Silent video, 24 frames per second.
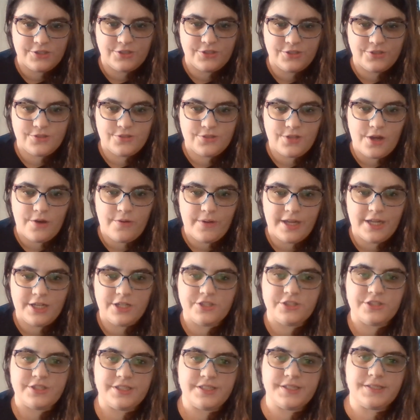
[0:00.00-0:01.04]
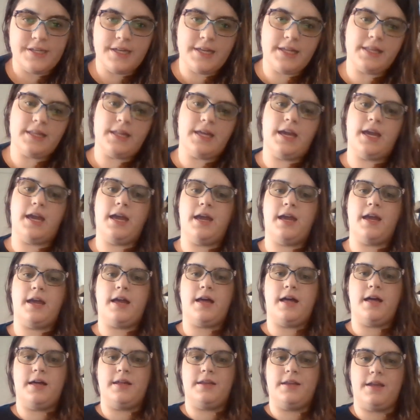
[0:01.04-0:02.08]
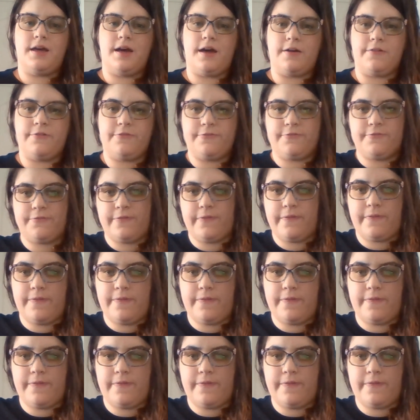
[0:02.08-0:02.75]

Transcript: So interestingly enough,